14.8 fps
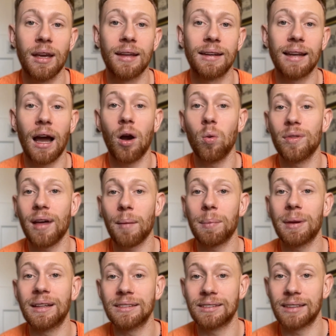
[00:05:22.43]
Now, with that
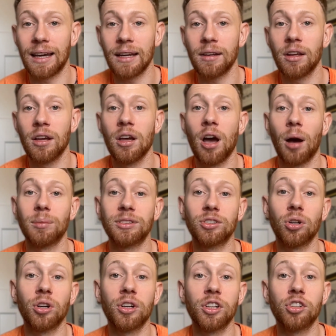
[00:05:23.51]
being said, I'm
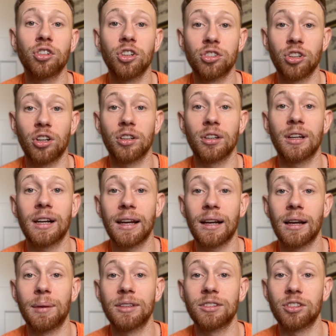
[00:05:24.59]
still going to touch on click
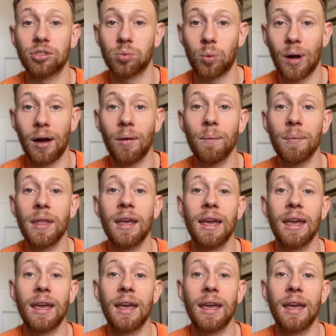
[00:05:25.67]
limits as well,